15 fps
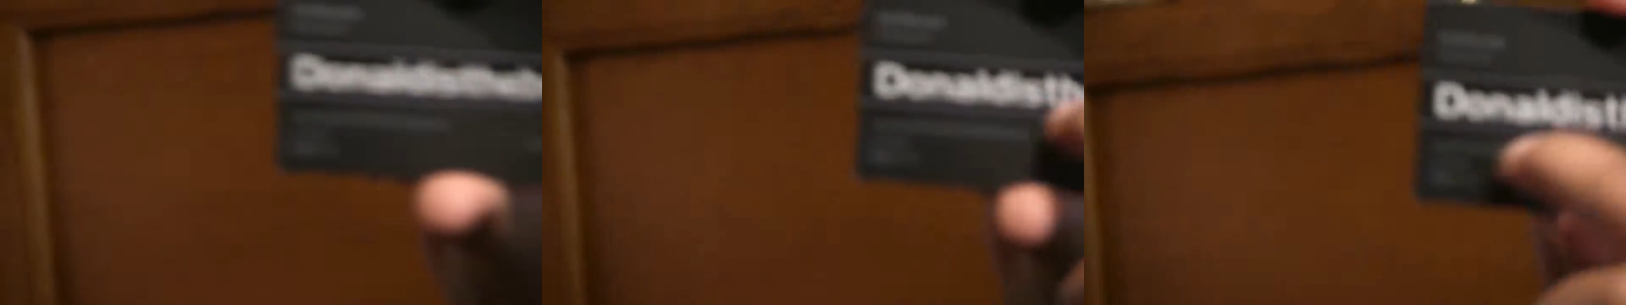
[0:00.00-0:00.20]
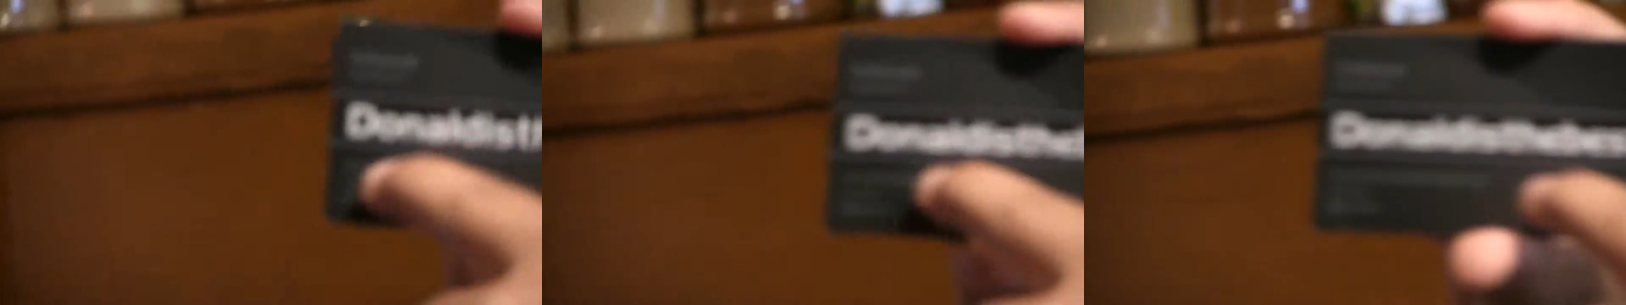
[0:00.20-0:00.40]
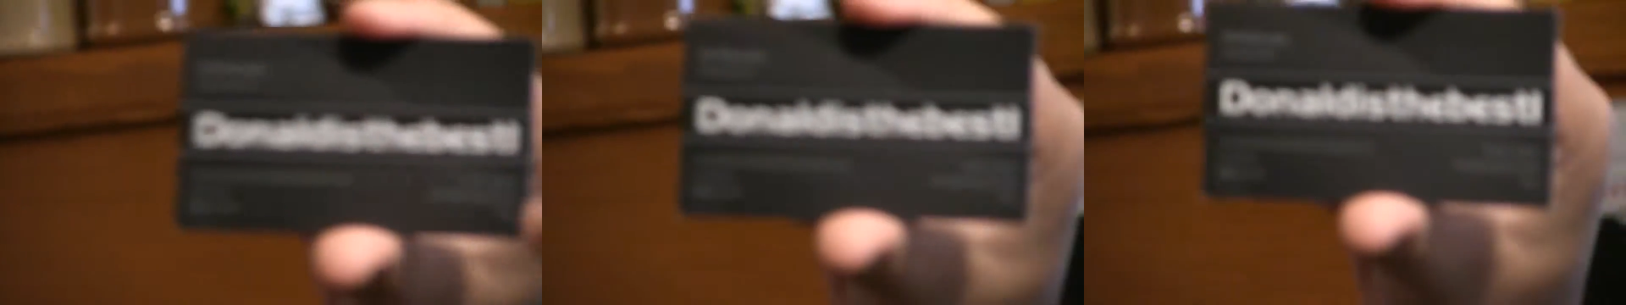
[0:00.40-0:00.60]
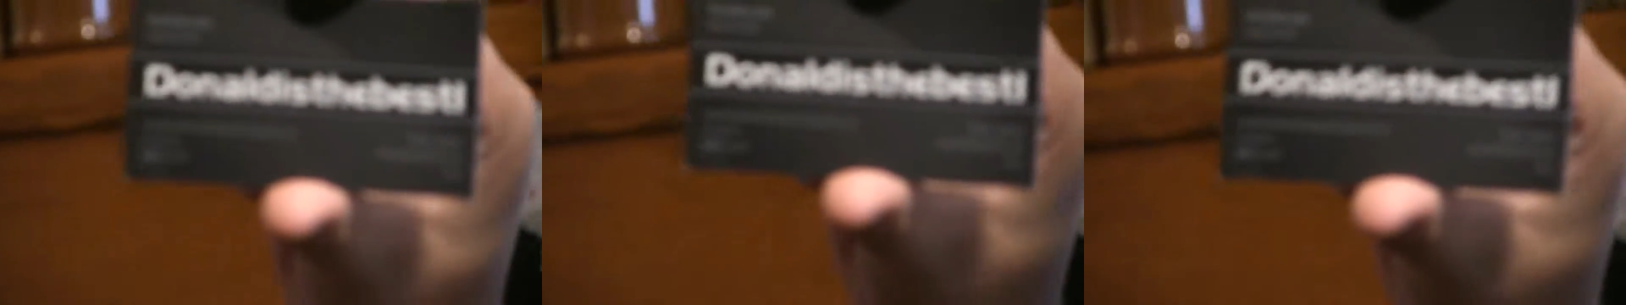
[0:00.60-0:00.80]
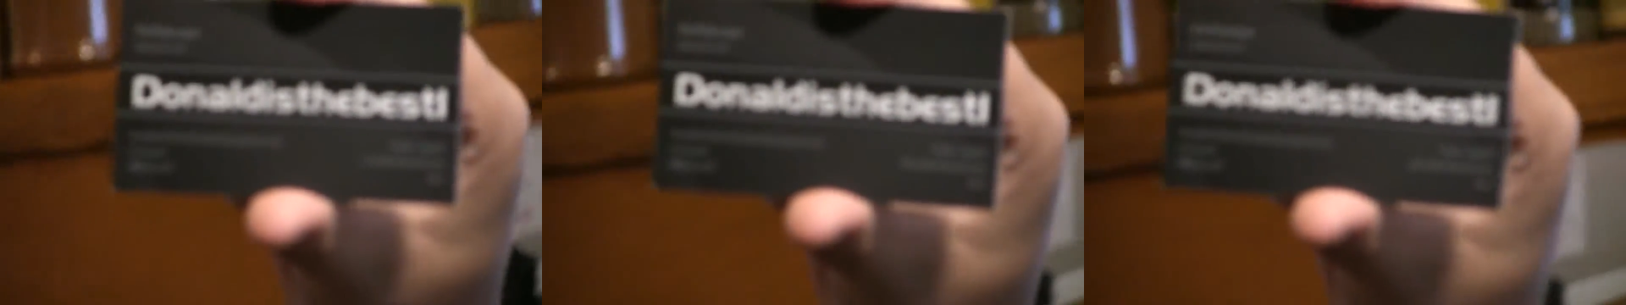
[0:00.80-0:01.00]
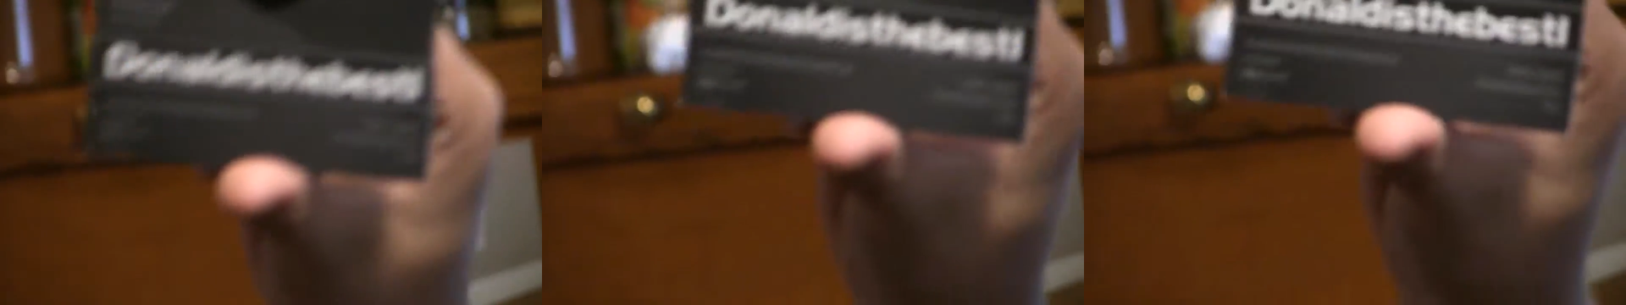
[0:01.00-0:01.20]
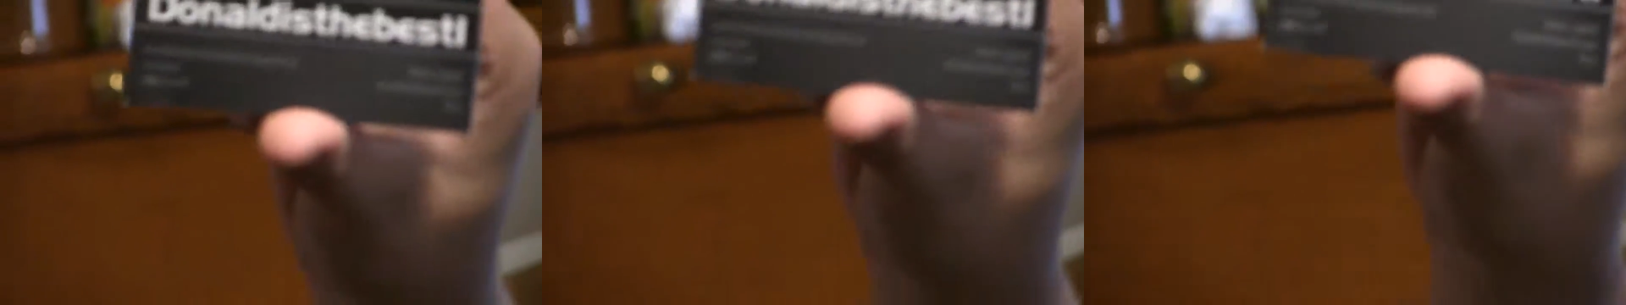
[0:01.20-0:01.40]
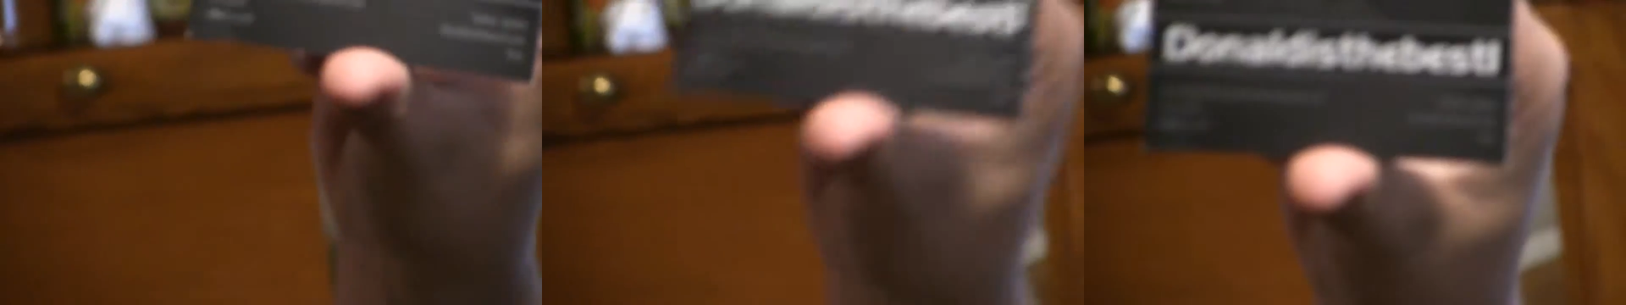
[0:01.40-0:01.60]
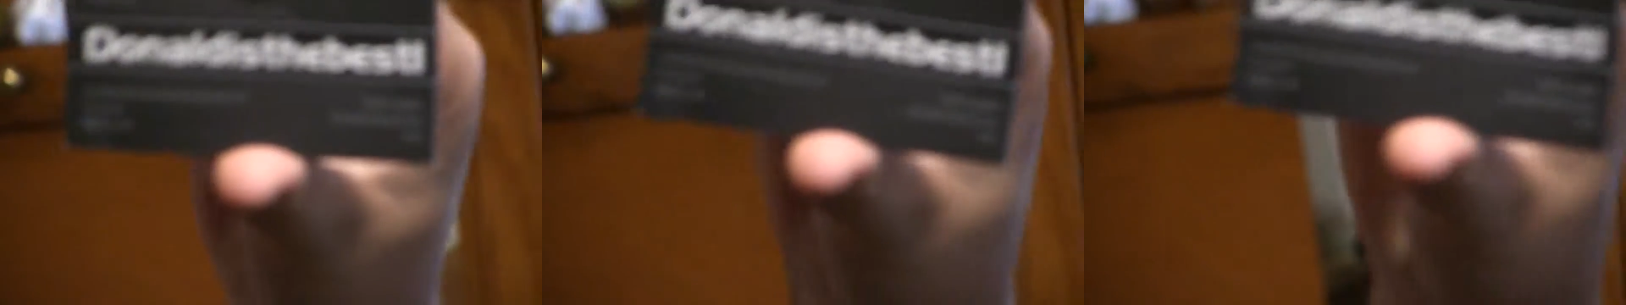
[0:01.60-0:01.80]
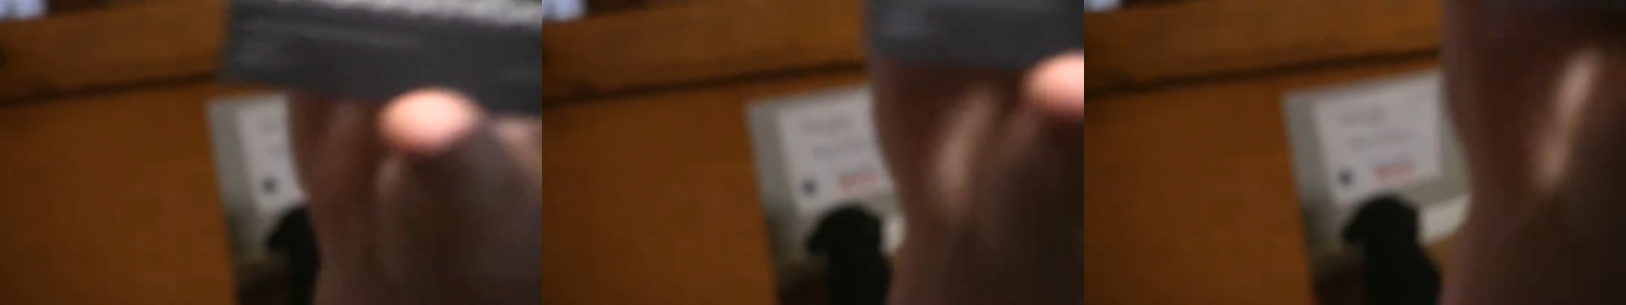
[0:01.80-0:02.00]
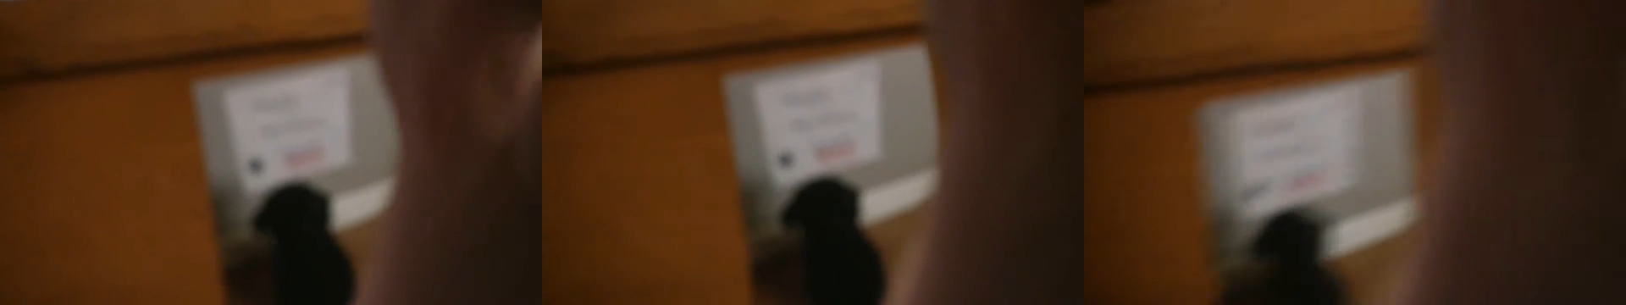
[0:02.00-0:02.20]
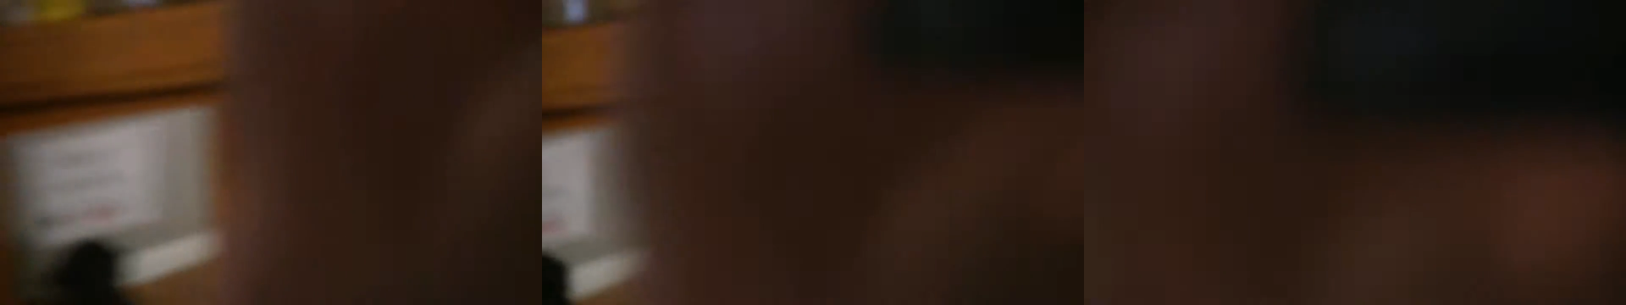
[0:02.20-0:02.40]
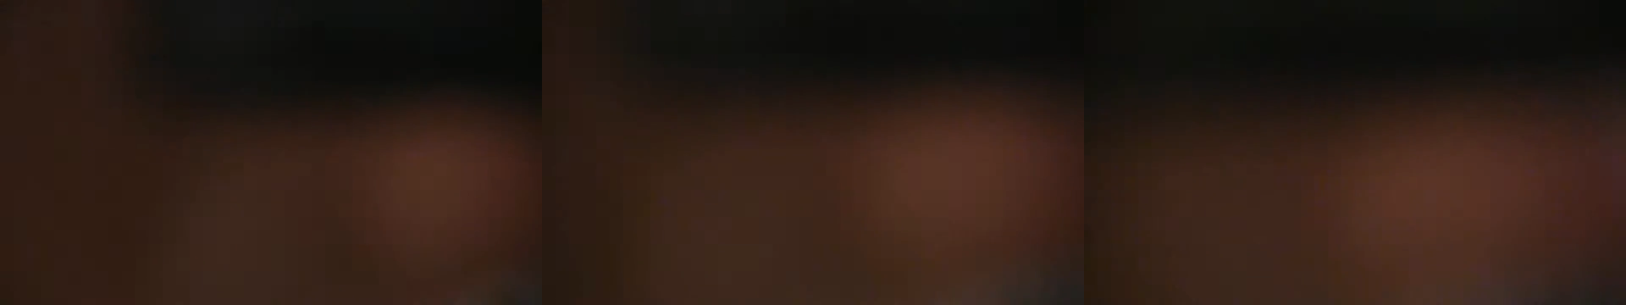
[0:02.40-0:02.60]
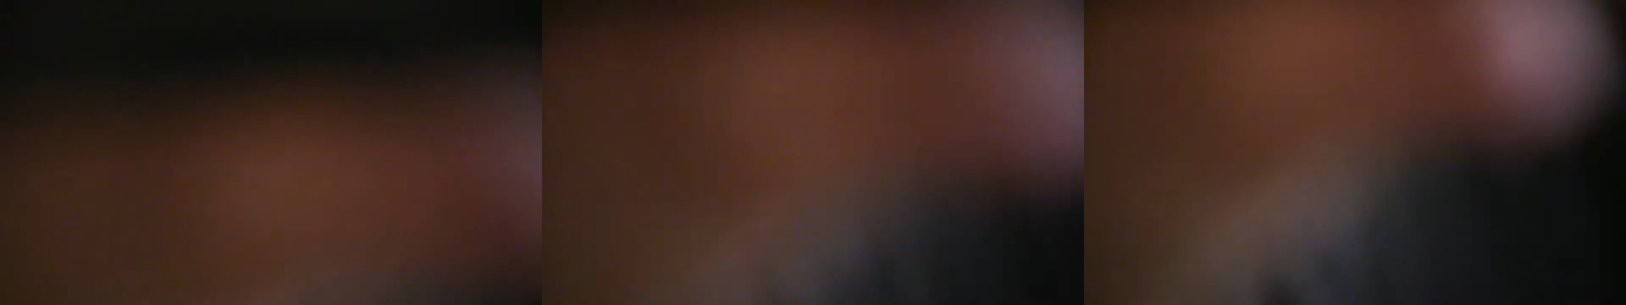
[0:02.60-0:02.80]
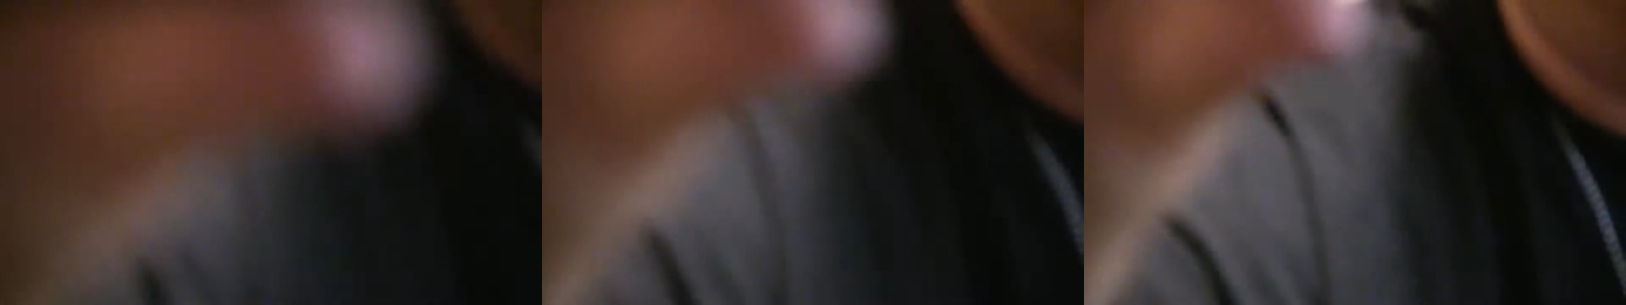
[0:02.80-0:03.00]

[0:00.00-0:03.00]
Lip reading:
(no speaker visible)